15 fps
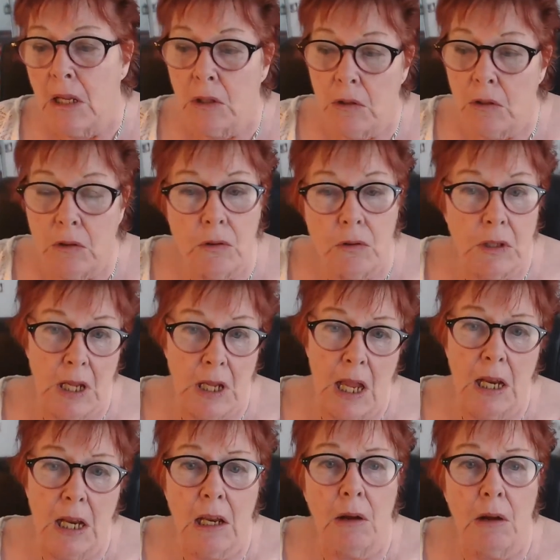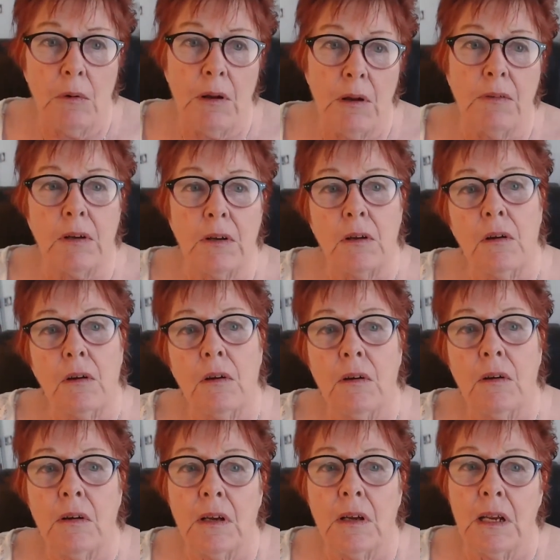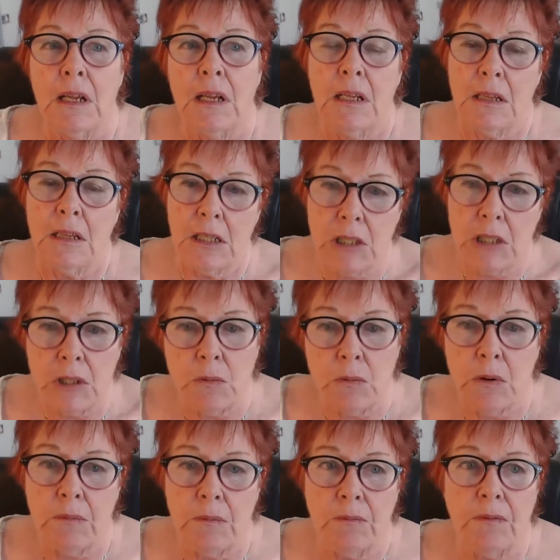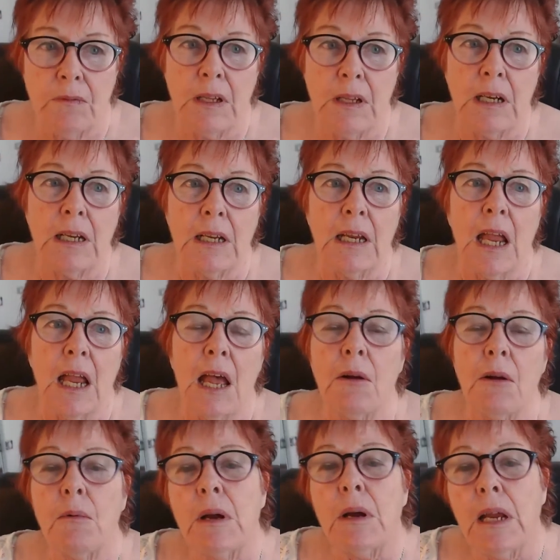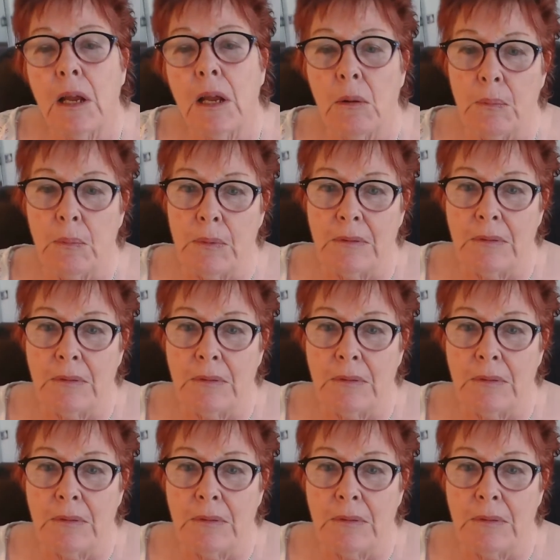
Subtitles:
You can, however, go, this is what I'm feeling, how do I help?